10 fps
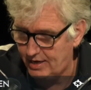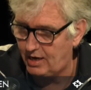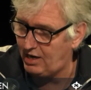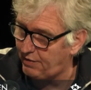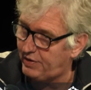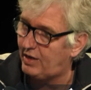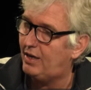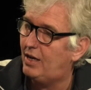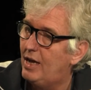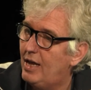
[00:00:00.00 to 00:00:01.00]
There are a lot of
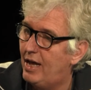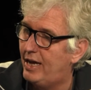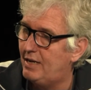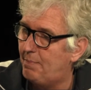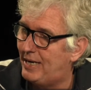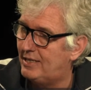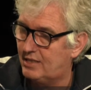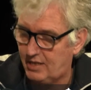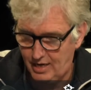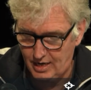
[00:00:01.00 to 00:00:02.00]

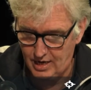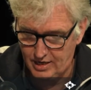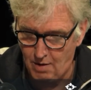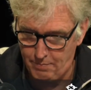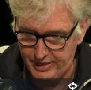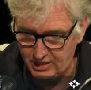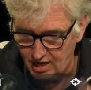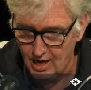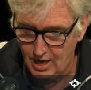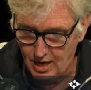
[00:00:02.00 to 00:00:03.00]
independent
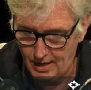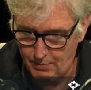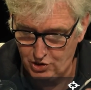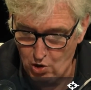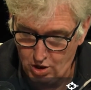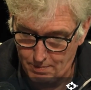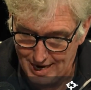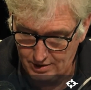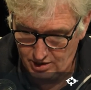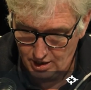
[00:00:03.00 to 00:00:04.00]
companies. We talk
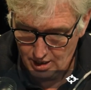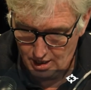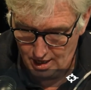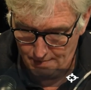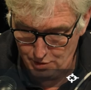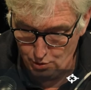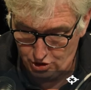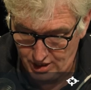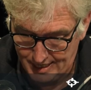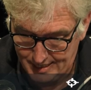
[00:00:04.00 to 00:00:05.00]
about
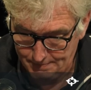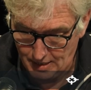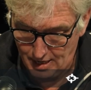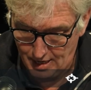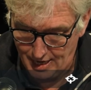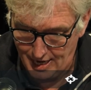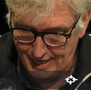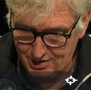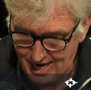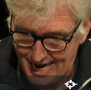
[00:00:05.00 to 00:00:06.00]
music
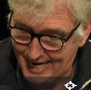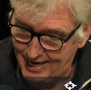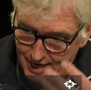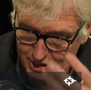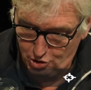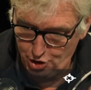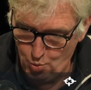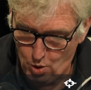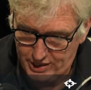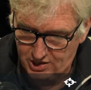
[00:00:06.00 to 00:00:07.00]
and tech. To
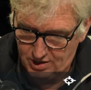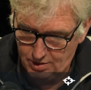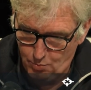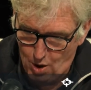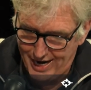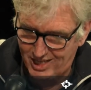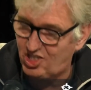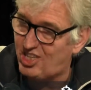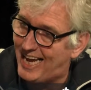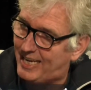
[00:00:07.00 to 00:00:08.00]
you, what is why is
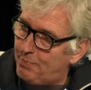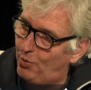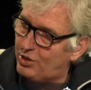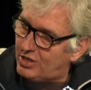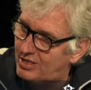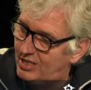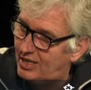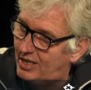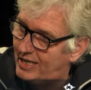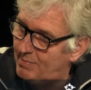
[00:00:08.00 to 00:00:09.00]
tech important
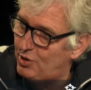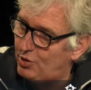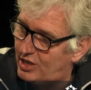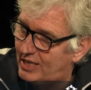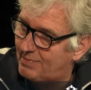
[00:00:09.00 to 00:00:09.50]
in music?